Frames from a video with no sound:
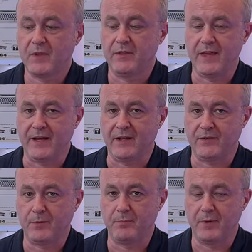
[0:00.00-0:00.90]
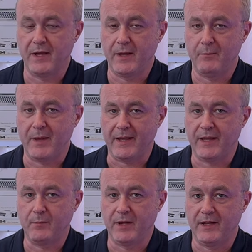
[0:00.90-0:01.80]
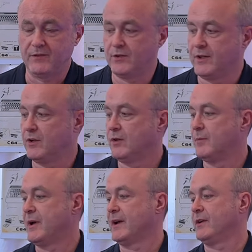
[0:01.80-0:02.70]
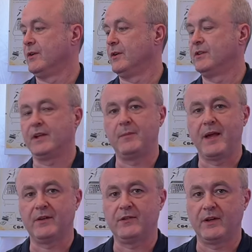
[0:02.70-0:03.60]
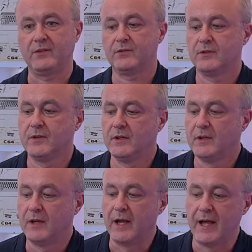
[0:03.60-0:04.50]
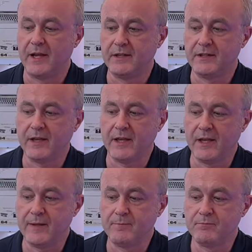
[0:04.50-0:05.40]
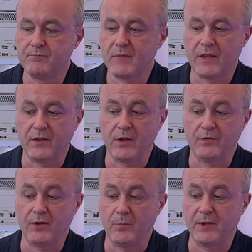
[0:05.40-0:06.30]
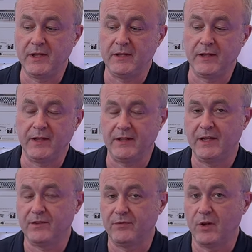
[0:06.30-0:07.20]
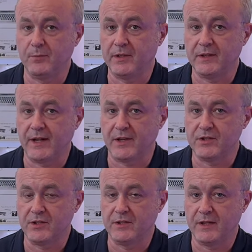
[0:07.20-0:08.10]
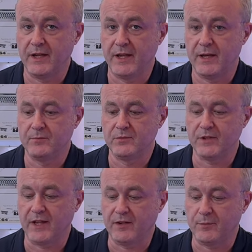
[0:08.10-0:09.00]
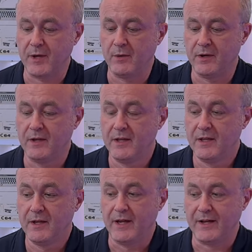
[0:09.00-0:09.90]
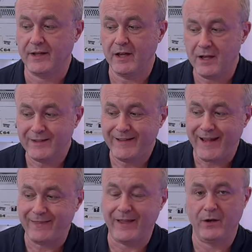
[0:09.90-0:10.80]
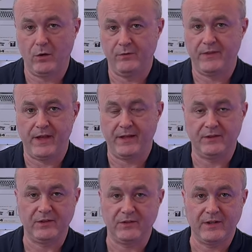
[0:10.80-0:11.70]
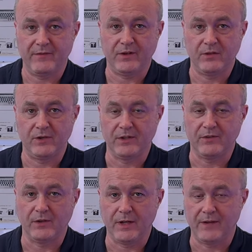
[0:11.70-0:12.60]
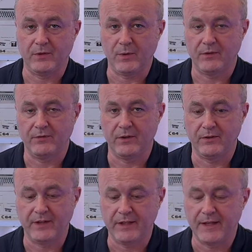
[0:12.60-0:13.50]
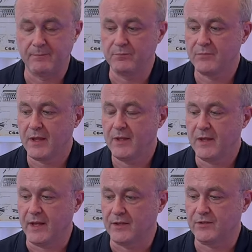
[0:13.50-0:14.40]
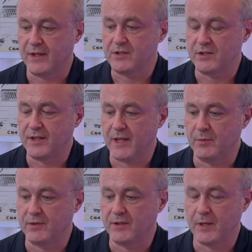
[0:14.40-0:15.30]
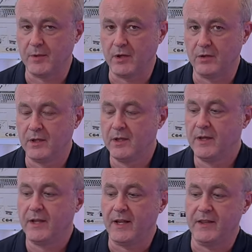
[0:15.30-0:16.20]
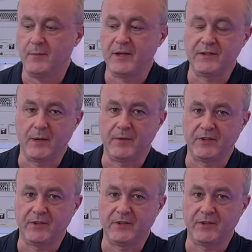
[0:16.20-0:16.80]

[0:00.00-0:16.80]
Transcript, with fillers: that has a, a, backing plate, so I can go on the back here to give me access. And um, the floppy, it needs a floppy connection um, to get its power. And I can't get that over there. It's just never going to reach. So I have to wait for the um, extension cable to come along. In the meantime, I've